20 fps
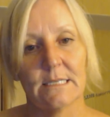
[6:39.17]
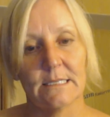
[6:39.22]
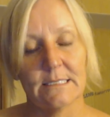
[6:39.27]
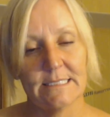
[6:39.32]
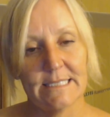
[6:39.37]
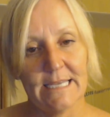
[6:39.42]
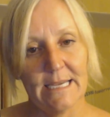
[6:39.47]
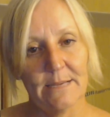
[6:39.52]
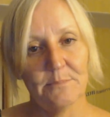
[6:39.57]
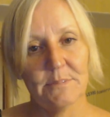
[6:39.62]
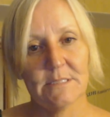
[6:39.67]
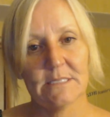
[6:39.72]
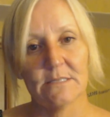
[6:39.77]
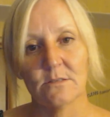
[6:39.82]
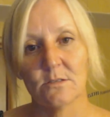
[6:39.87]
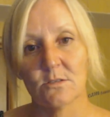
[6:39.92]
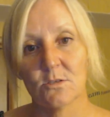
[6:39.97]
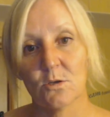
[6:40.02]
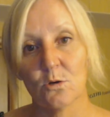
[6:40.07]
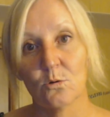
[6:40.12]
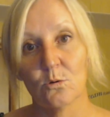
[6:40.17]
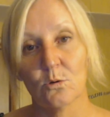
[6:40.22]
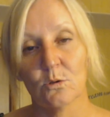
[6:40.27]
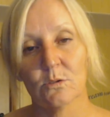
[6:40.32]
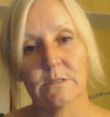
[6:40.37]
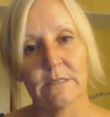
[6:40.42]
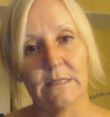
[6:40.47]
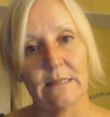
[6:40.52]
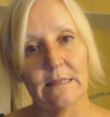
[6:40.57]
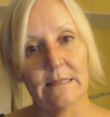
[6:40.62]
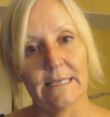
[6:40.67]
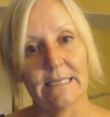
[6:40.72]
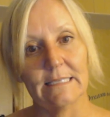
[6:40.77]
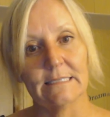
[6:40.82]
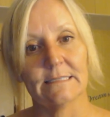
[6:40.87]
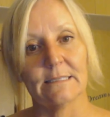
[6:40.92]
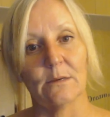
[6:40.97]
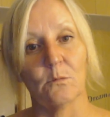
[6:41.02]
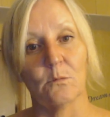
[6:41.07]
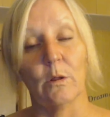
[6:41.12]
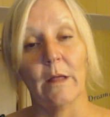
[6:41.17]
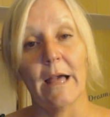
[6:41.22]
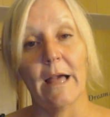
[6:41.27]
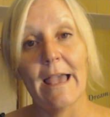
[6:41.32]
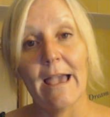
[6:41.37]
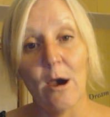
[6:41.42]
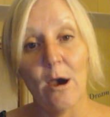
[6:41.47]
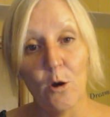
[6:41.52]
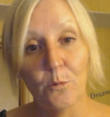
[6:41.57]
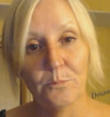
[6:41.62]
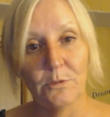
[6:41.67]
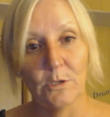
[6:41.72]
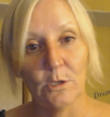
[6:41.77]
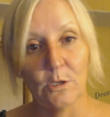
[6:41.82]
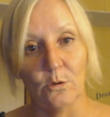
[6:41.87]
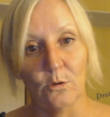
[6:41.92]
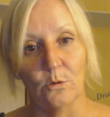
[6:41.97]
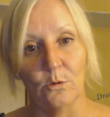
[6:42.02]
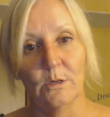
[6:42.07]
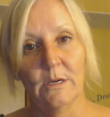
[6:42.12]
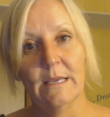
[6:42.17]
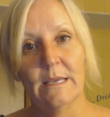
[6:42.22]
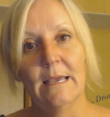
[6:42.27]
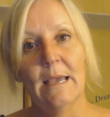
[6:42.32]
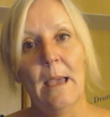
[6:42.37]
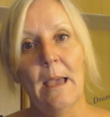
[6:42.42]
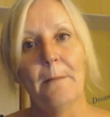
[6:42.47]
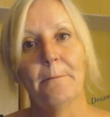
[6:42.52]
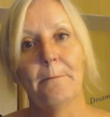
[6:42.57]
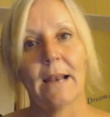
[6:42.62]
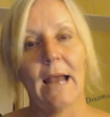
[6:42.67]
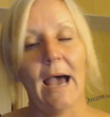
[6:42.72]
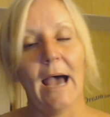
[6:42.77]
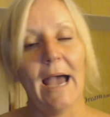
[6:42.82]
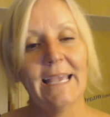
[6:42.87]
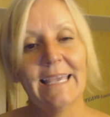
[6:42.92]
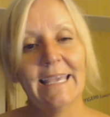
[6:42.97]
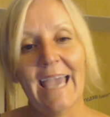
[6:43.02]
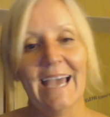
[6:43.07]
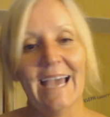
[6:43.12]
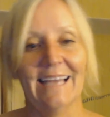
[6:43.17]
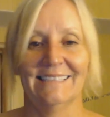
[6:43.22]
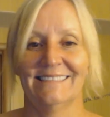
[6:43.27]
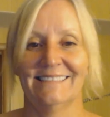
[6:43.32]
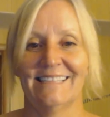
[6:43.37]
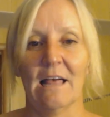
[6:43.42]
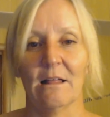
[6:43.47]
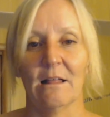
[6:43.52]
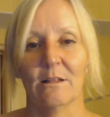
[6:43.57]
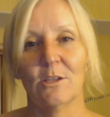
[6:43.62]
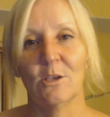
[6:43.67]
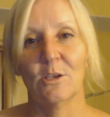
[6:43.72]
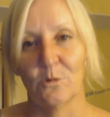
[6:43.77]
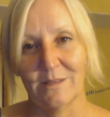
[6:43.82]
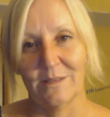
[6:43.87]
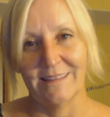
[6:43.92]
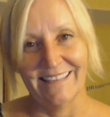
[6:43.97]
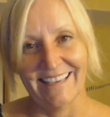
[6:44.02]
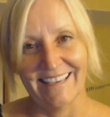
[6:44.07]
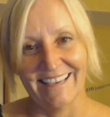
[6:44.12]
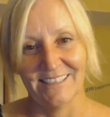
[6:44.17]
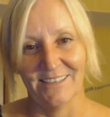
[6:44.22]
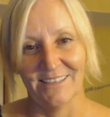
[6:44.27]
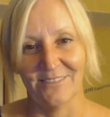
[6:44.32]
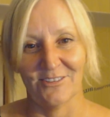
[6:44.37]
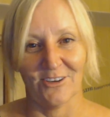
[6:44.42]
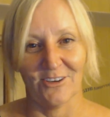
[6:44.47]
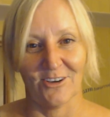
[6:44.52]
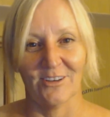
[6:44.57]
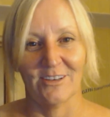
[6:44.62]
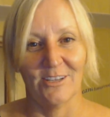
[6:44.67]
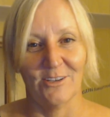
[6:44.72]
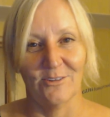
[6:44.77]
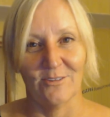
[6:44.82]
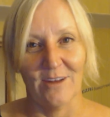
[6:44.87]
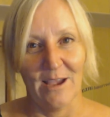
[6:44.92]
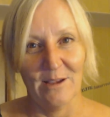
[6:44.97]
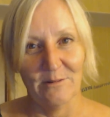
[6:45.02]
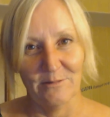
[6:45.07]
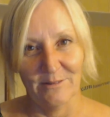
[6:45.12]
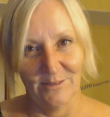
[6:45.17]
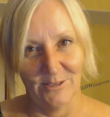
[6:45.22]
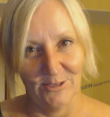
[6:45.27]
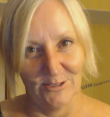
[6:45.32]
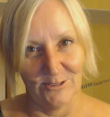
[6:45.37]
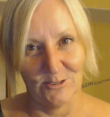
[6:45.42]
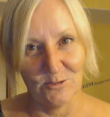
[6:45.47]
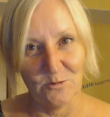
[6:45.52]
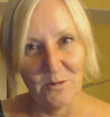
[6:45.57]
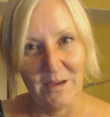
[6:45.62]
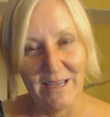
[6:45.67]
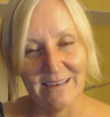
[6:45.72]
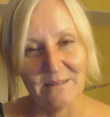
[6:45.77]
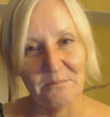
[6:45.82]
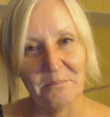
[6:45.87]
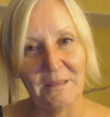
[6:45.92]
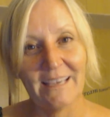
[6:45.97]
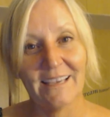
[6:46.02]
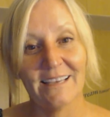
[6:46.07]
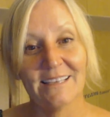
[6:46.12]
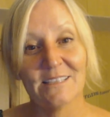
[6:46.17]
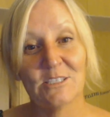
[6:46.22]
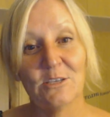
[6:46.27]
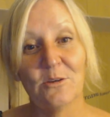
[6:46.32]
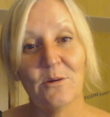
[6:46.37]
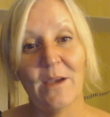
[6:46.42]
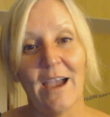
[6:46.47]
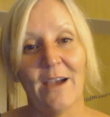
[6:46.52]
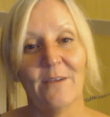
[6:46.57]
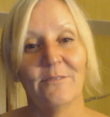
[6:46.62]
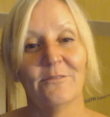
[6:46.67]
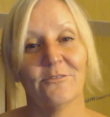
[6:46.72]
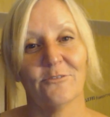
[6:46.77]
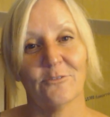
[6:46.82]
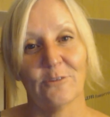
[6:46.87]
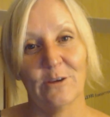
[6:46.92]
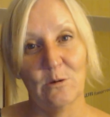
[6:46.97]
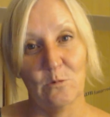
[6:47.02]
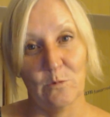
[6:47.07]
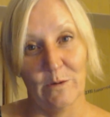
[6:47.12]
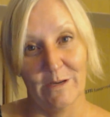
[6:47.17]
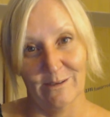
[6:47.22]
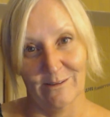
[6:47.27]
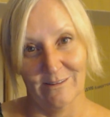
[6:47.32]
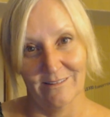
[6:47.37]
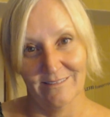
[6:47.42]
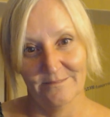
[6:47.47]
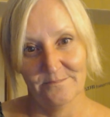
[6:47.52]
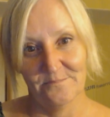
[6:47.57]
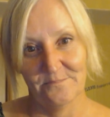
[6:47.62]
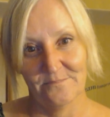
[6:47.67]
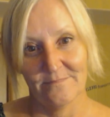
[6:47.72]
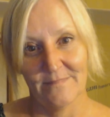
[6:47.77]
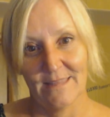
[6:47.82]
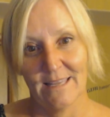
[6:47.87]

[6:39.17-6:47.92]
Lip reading: tips and tools and things that will help you. But I can't tell you in the end if you're going to unite with your twin, because you have free will.